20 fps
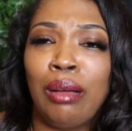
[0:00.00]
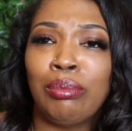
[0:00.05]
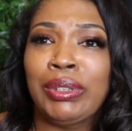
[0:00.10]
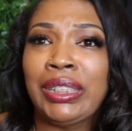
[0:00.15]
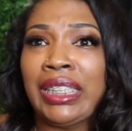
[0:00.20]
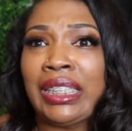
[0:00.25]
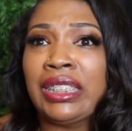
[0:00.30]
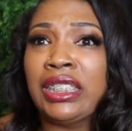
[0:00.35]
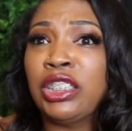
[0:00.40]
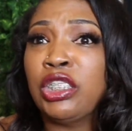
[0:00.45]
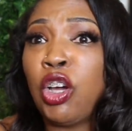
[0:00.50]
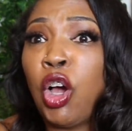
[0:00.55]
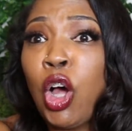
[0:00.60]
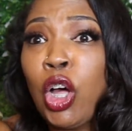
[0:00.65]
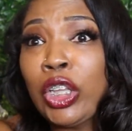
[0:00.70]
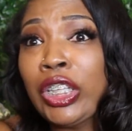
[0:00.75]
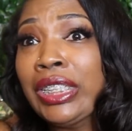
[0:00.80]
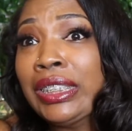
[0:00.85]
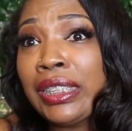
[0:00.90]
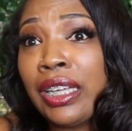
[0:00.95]
I'm sexy to
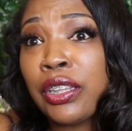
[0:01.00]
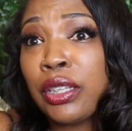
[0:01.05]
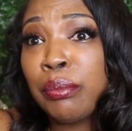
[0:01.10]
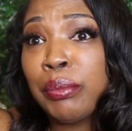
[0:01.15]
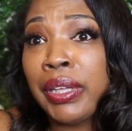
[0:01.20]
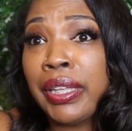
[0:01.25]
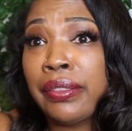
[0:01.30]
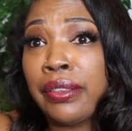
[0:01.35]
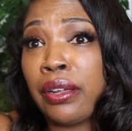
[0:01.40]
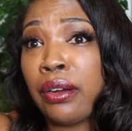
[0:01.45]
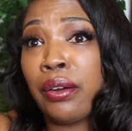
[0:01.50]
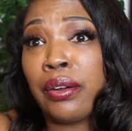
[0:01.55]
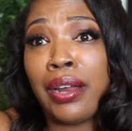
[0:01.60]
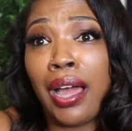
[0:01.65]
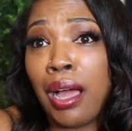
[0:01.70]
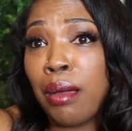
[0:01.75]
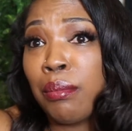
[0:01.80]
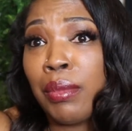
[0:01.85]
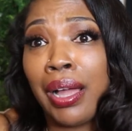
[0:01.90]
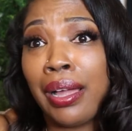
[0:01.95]
all these other men that are
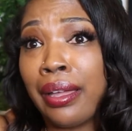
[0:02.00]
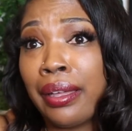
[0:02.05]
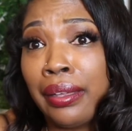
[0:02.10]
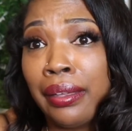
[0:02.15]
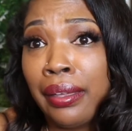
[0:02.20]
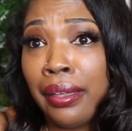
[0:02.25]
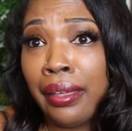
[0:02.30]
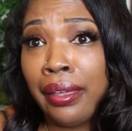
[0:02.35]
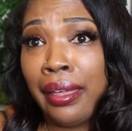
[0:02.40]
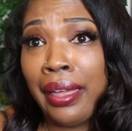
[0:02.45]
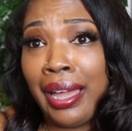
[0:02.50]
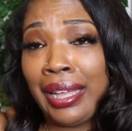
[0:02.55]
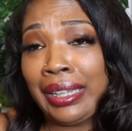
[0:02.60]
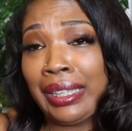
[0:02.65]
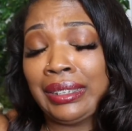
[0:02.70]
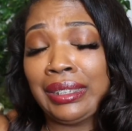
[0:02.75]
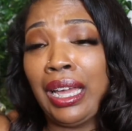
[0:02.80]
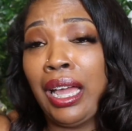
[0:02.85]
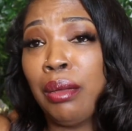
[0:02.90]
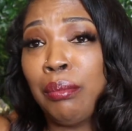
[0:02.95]
not my, at
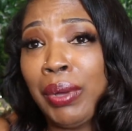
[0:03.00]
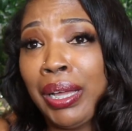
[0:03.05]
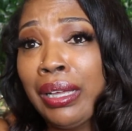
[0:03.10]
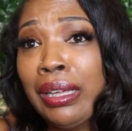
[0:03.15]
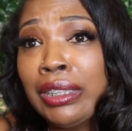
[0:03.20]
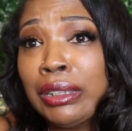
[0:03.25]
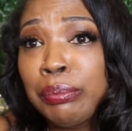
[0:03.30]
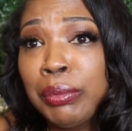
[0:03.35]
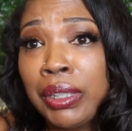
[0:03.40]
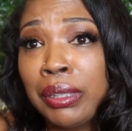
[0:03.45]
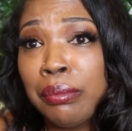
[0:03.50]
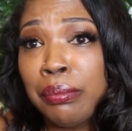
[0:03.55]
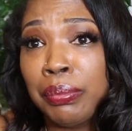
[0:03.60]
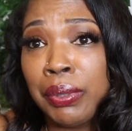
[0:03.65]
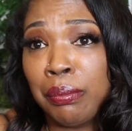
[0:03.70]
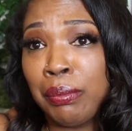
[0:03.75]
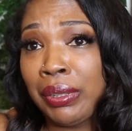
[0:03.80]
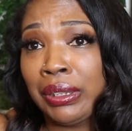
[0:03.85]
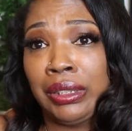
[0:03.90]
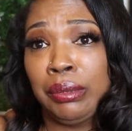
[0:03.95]
the time, my husband,
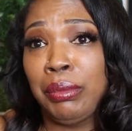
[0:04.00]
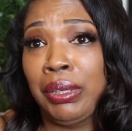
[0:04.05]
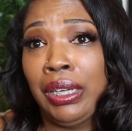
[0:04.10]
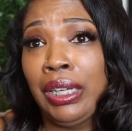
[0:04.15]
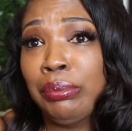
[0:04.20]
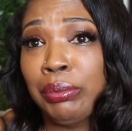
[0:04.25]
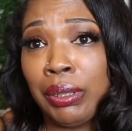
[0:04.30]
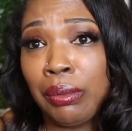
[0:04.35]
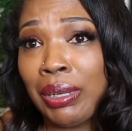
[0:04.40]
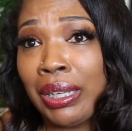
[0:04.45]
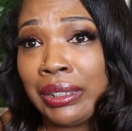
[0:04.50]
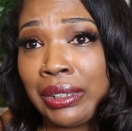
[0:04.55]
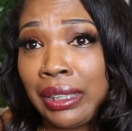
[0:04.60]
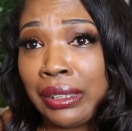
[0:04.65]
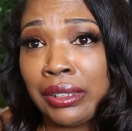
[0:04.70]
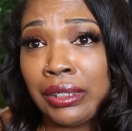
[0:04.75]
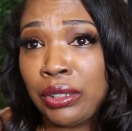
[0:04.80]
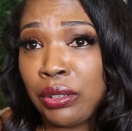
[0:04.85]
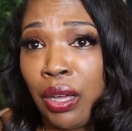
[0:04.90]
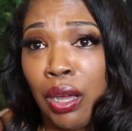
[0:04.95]
but to my husband I'm not
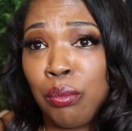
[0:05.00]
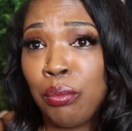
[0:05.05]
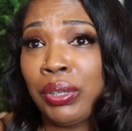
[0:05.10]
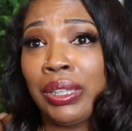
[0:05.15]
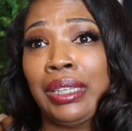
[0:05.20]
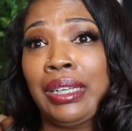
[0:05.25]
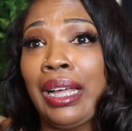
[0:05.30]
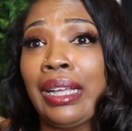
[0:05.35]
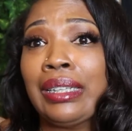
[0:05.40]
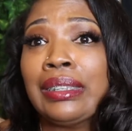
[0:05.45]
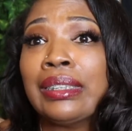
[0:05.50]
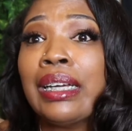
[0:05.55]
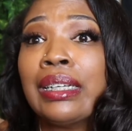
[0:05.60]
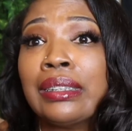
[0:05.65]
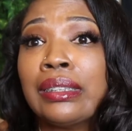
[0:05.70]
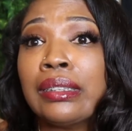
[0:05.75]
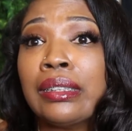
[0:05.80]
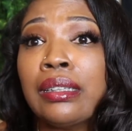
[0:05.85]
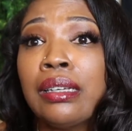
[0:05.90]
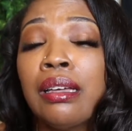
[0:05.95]
sexy, so I'm really not
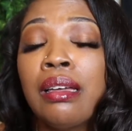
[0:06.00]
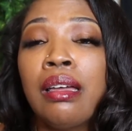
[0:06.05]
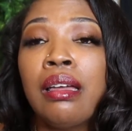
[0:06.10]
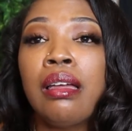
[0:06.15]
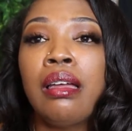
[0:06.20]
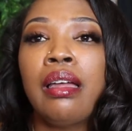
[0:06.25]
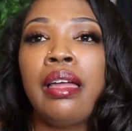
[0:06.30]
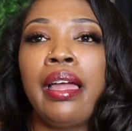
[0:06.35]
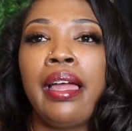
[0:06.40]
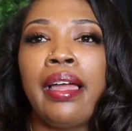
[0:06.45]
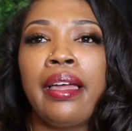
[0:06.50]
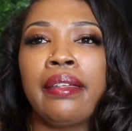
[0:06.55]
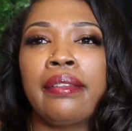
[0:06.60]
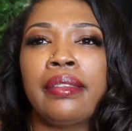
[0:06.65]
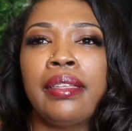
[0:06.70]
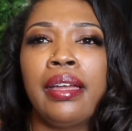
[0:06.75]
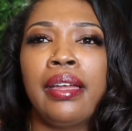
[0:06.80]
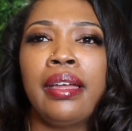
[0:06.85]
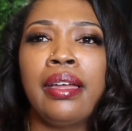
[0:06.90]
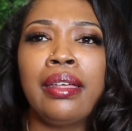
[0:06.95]
sexy.
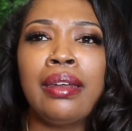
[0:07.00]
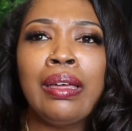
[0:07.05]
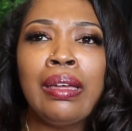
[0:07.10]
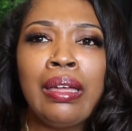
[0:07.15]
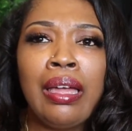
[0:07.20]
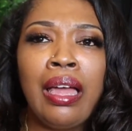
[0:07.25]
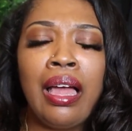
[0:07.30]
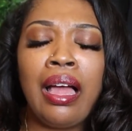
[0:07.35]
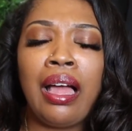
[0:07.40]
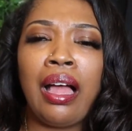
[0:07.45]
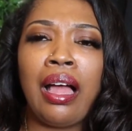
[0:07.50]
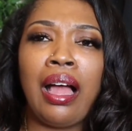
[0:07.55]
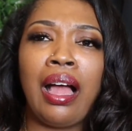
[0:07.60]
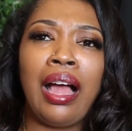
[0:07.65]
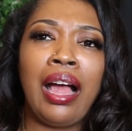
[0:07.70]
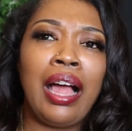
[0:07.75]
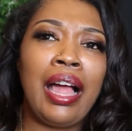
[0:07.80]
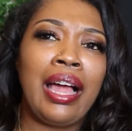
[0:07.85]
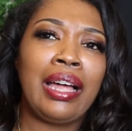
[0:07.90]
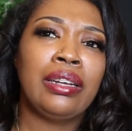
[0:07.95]
And then
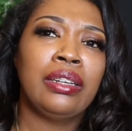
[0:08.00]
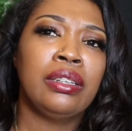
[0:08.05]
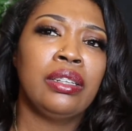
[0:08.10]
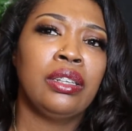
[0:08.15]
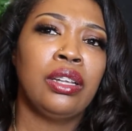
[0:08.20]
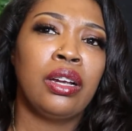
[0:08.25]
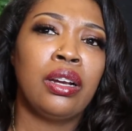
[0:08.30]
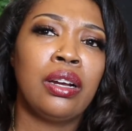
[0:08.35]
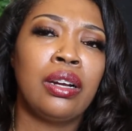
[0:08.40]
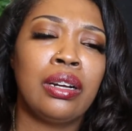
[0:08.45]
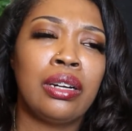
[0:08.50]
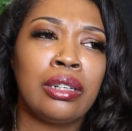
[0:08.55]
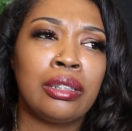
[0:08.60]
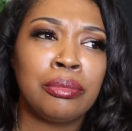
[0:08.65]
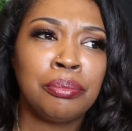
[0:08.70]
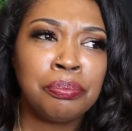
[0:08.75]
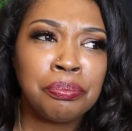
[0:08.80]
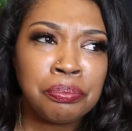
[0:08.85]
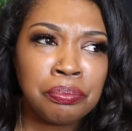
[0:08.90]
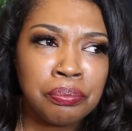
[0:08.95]
I had to
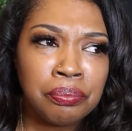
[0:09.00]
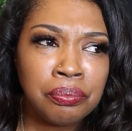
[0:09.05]
learn,